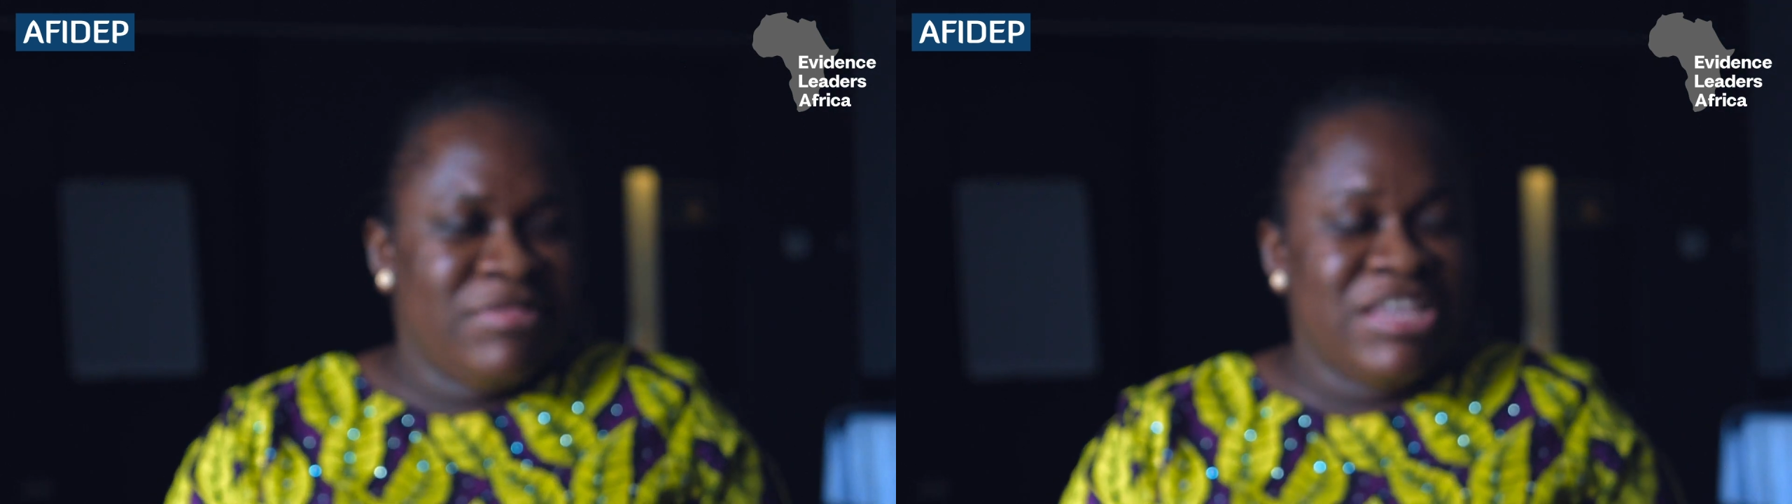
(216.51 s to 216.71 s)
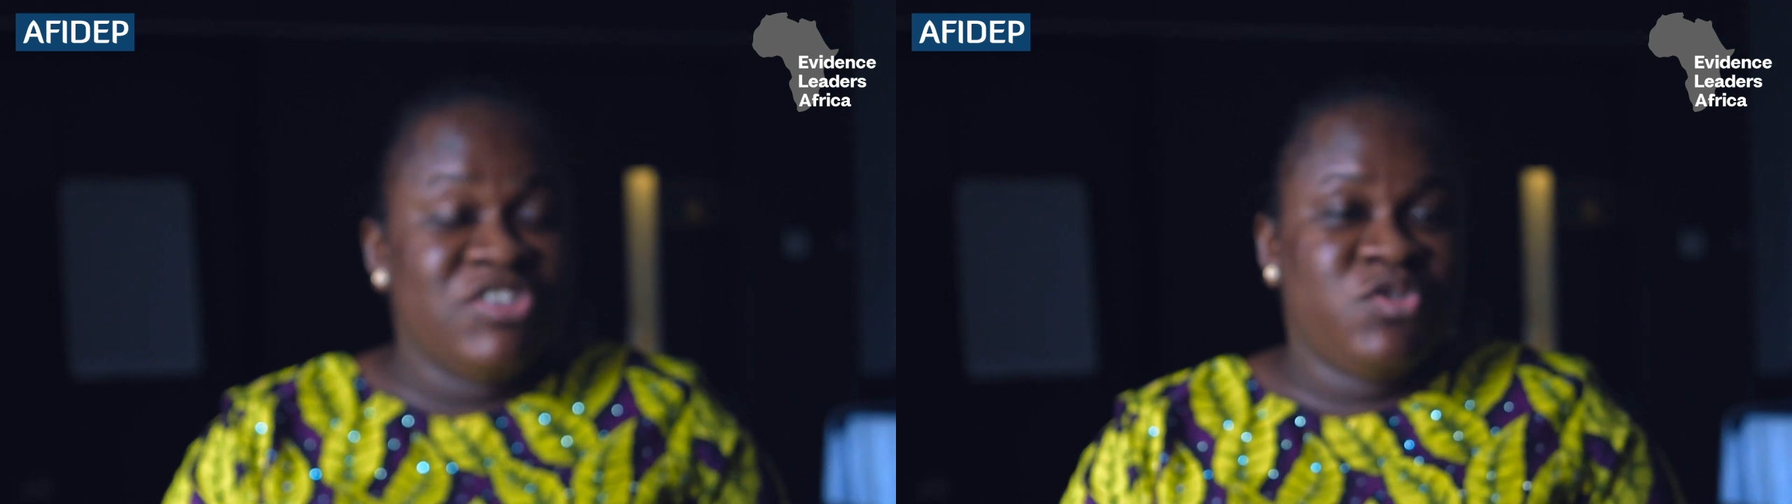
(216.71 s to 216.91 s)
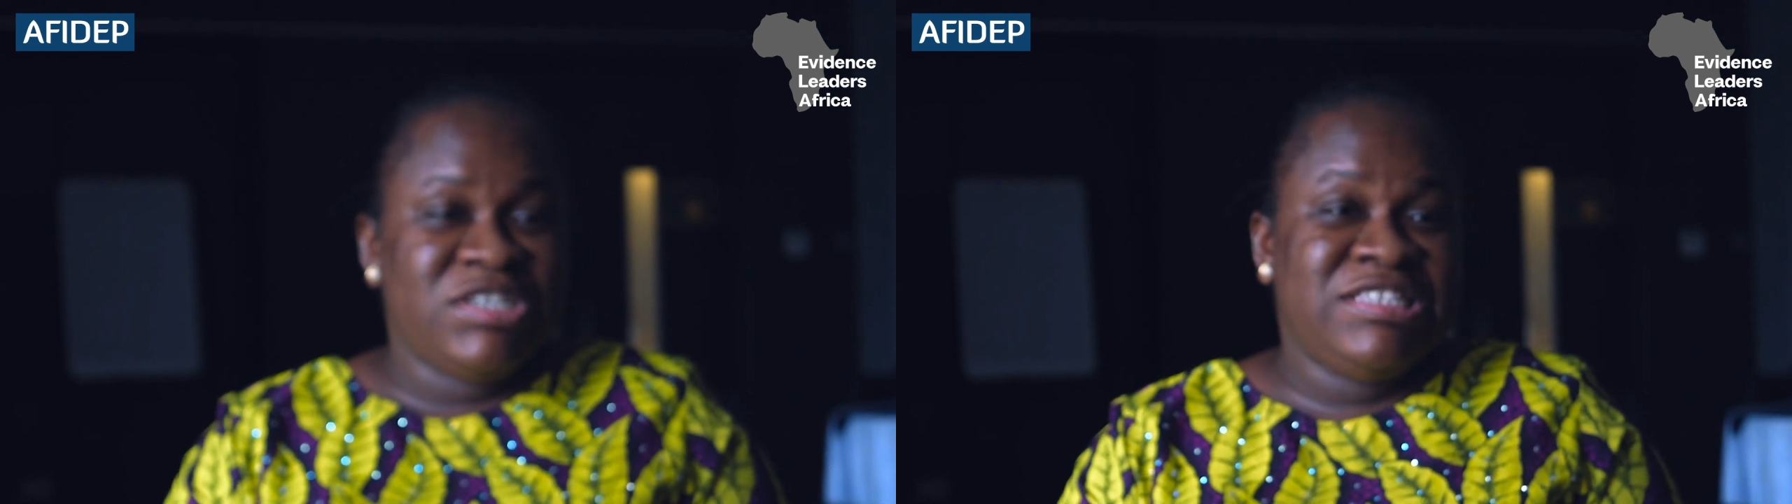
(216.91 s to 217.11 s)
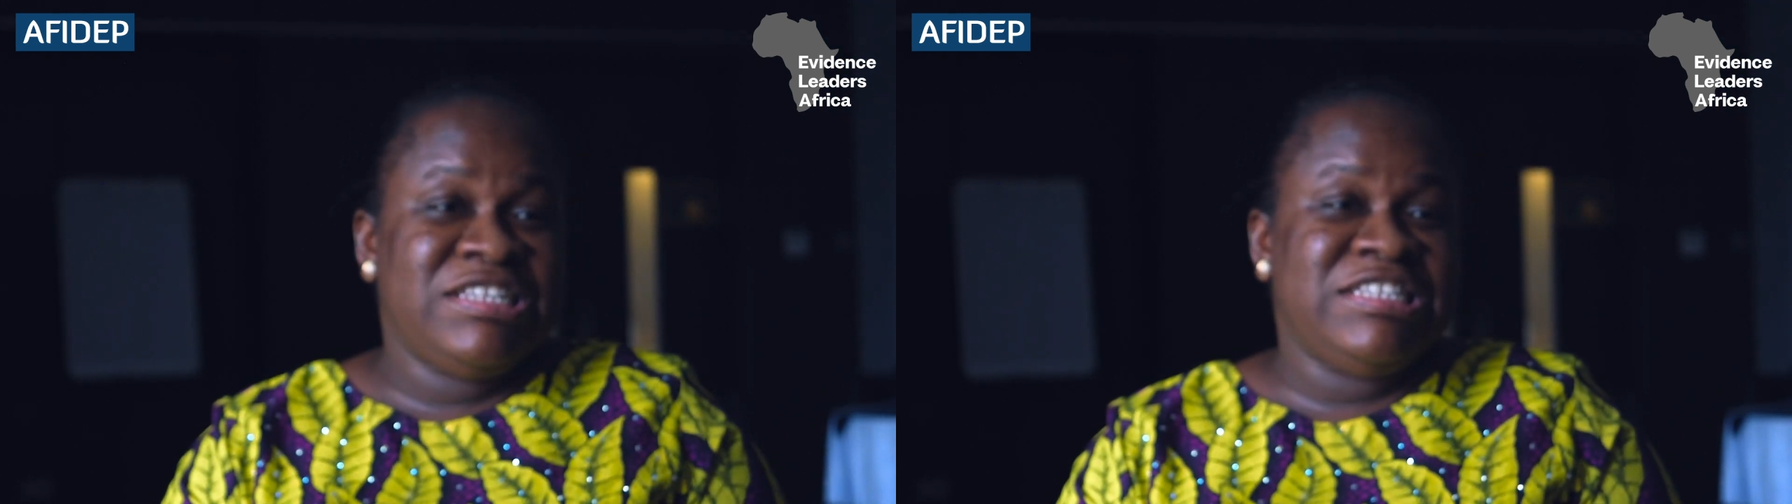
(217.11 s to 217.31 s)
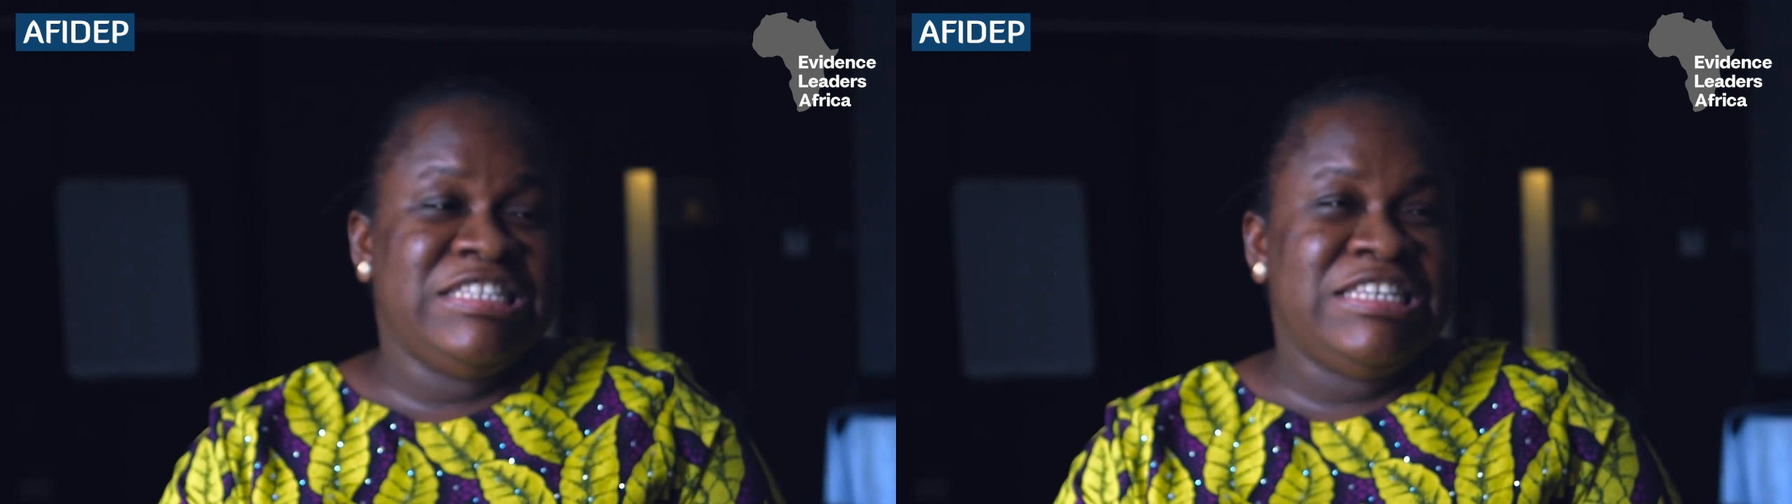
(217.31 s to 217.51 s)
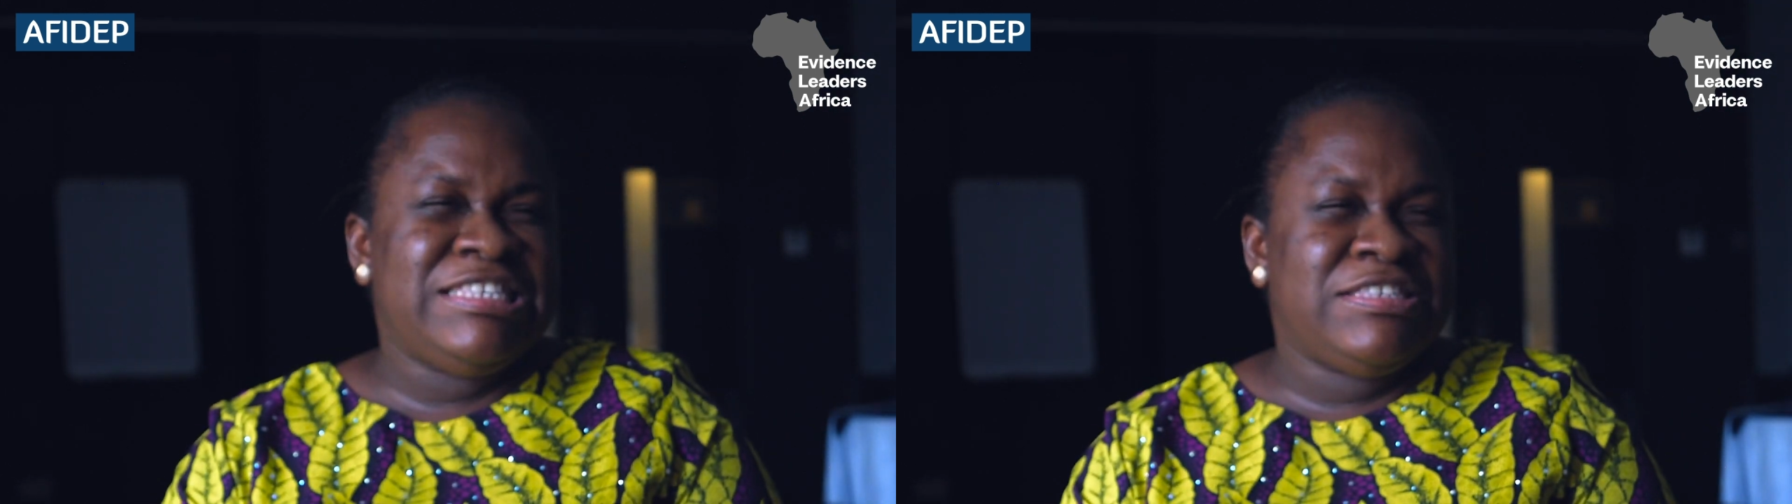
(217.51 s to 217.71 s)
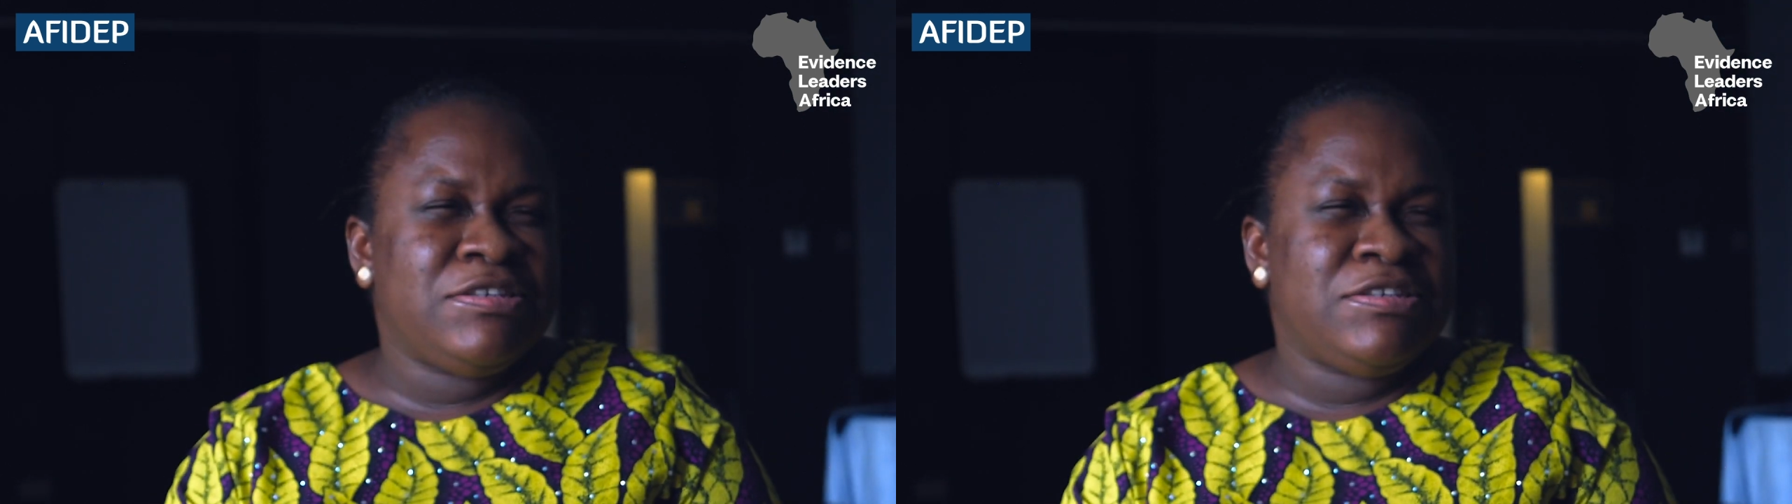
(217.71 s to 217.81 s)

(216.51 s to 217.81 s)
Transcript: interested in this